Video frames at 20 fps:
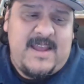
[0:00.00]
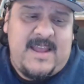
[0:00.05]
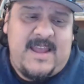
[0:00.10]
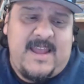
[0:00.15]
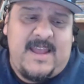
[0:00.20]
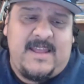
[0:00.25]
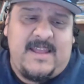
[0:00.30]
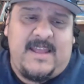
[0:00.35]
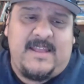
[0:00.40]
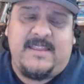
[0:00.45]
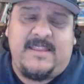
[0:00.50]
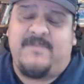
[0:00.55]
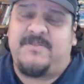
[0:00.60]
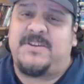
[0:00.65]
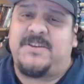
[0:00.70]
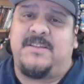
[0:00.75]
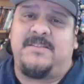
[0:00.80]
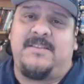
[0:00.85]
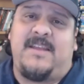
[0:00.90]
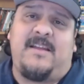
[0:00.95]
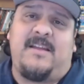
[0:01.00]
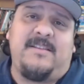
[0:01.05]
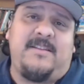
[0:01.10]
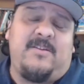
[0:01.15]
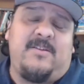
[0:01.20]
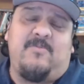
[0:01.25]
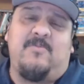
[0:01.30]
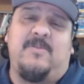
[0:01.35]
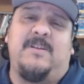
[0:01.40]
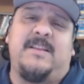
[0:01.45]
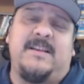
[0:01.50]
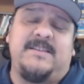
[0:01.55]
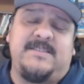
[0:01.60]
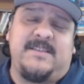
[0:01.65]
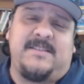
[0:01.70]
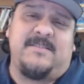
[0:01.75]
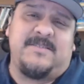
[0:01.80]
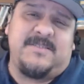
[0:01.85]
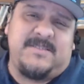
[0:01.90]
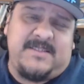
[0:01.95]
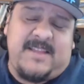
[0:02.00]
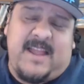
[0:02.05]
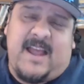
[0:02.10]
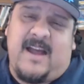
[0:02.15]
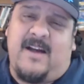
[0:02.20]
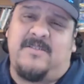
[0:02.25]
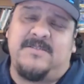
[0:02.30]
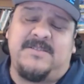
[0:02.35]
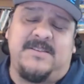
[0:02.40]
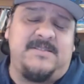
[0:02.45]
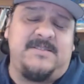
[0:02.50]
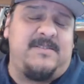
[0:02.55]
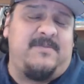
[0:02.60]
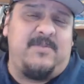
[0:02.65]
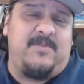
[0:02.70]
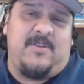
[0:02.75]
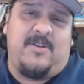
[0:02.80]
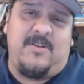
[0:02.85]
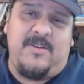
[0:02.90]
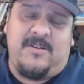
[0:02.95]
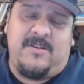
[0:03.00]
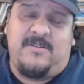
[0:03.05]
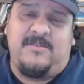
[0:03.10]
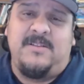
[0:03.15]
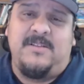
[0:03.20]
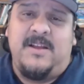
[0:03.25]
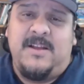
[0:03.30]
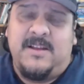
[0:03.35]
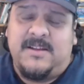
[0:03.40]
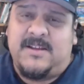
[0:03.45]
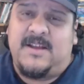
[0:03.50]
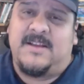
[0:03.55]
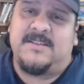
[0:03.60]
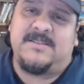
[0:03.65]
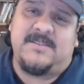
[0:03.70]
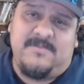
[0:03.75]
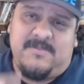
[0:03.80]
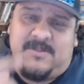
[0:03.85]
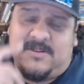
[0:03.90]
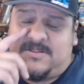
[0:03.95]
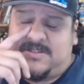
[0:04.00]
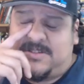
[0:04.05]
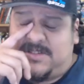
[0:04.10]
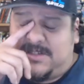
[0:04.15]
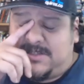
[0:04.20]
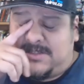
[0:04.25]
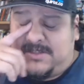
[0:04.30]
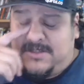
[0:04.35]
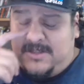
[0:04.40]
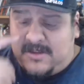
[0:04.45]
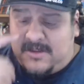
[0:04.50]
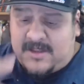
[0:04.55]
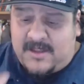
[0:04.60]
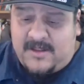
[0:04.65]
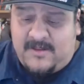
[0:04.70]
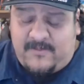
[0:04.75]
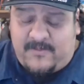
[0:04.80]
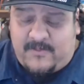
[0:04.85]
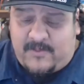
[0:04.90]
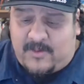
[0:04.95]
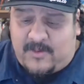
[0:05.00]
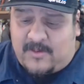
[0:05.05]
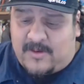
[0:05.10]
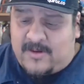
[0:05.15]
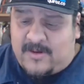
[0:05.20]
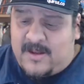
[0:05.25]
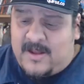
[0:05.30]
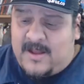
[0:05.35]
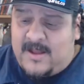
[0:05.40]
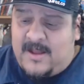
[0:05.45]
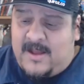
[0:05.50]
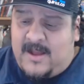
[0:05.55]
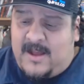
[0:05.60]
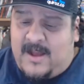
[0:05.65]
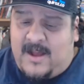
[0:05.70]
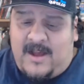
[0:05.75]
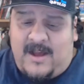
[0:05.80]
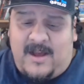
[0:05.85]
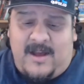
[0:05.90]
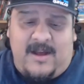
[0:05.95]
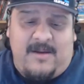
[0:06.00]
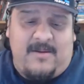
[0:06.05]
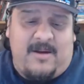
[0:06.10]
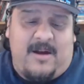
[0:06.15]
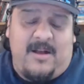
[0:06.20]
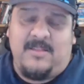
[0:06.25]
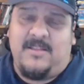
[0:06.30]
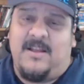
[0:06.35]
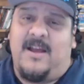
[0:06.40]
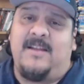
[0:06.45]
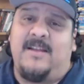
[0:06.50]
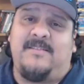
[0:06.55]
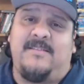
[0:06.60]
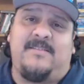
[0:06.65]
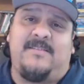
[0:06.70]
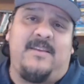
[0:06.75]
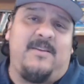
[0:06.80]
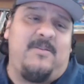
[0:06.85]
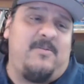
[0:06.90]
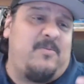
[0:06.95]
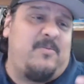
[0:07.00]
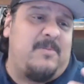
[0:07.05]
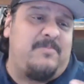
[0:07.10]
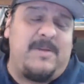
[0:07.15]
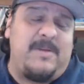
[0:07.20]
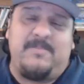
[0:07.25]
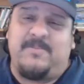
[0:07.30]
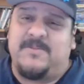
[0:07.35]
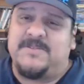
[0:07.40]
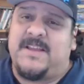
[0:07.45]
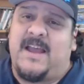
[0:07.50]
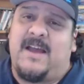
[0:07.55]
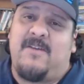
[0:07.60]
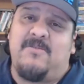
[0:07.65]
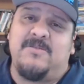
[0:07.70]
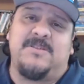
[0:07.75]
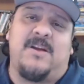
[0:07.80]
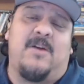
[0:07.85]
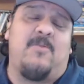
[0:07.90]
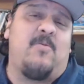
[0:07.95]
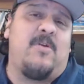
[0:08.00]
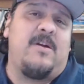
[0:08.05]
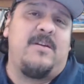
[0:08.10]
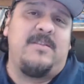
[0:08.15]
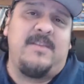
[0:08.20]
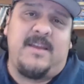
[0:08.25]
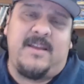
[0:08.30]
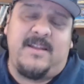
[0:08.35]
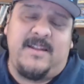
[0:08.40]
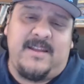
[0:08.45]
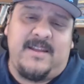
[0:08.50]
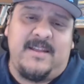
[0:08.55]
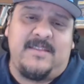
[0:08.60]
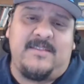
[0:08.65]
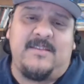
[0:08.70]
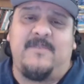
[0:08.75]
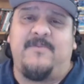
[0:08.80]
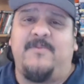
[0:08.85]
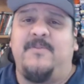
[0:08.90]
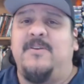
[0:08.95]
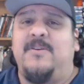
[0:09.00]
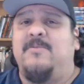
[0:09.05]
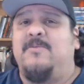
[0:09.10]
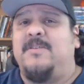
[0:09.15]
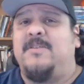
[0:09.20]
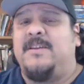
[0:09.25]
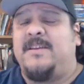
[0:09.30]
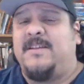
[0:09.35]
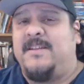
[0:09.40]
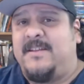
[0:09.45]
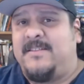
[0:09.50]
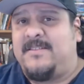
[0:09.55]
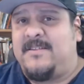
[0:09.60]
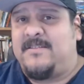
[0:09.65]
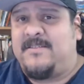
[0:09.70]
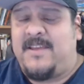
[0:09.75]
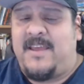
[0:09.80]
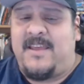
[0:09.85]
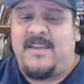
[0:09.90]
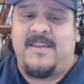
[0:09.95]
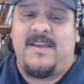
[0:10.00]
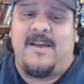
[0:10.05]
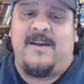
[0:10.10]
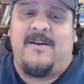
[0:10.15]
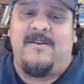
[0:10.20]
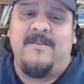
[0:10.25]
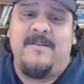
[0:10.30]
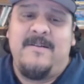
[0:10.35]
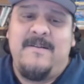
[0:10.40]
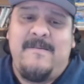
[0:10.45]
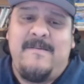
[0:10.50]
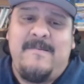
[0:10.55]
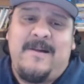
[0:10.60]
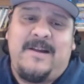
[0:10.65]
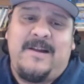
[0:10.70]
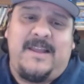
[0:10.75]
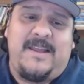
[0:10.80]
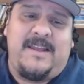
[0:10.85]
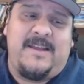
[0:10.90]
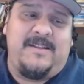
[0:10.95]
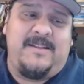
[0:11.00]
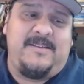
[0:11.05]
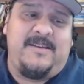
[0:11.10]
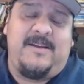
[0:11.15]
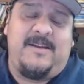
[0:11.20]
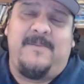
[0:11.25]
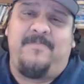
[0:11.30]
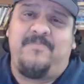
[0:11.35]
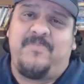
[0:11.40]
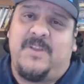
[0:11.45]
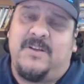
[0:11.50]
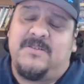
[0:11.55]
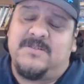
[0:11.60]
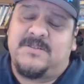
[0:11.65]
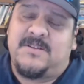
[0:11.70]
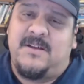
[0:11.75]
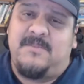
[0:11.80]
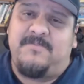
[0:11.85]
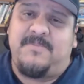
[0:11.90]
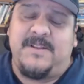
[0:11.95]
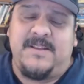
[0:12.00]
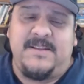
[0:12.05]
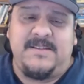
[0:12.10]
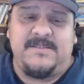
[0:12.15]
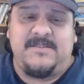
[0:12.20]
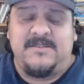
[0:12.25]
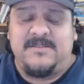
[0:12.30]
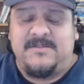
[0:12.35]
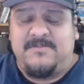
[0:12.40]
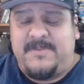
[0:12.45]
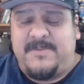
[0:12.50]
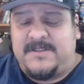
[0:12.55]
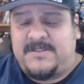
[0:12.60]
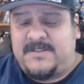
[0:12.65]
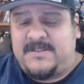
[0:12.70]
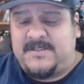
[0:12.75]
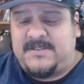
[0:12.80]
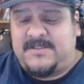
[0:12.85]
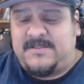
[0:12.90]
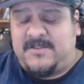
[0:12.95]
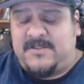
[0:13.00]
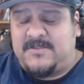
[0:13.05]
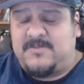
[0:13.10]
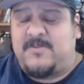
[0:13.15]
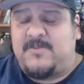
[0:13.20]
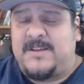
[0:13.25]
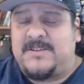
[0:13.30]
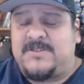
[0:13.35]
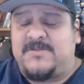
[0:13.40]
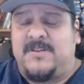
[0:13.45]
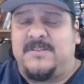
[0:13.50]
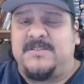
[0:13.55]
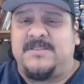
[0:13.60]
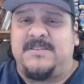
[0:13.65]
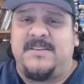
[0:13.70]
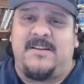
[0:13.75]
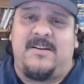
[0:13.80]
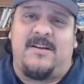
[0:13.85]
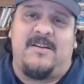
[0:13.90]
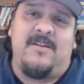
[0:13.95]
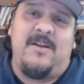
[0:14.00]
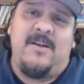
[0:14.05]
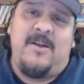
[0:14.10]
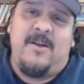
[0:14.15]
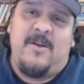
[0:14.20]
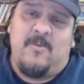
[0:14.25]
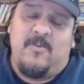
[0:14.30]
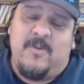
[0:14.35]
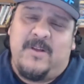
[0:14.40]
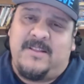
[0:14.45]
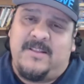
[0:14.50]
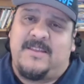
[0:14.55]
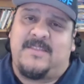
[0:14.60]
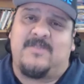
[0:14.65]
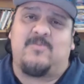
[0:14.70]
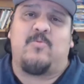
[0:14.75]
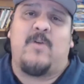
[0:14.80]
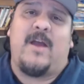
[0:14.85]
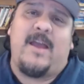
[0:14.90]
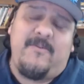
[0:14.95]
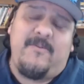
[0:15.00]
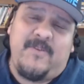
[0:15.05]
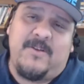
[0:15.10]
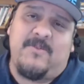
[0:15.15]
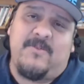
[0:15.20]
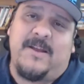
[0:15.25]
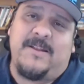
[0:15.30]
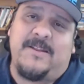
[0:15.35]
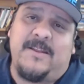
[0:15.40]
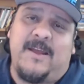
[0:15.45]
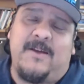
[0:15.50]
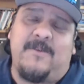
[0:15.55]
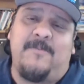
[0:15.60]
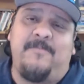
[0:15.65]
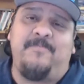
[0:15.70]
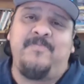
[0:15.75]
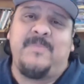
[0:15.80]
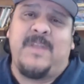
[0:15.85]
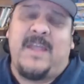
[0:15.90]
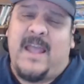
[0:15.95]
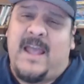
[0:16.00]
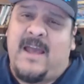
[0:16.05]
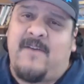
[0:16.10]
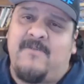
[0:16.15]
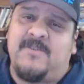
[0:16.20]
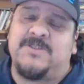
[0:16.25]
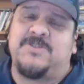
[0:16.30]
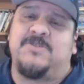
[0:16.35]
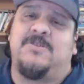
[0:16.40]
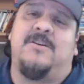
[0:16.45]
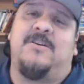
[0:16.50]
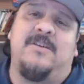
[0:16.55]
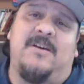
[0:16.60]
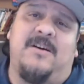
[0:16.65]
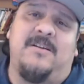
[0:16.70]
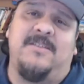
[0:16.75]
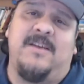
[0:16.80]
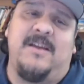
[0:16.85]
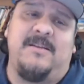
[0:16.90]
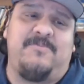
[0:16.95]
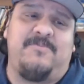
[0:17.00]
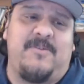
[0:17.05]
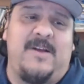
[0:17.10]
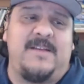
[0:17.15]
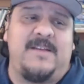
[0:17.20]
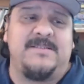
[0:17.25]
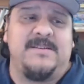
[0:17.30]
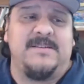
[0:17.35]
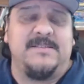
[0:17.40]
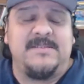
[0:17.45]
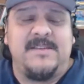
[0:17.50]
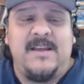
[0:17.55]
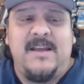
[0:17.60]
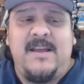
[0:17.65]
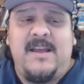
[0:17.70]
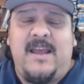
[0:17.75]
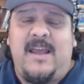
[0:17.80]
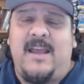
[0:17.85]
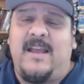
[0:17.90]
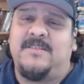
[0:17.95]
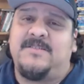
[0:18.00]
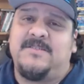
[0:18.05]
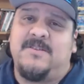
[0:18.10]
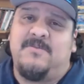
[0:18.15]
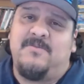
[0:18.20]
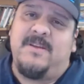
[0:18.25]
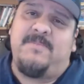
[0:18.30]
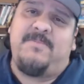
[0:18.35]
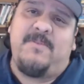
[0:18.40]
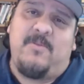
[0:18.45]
And they've shut down. They don't realize that there's thousands of loyal customers just looking for online to see what people's hours are. Where are they going to get their food? Where are they going to get their takeout? And those companies, those businesses, those restaurants that are really thriving right now have a strong online presence. And so we've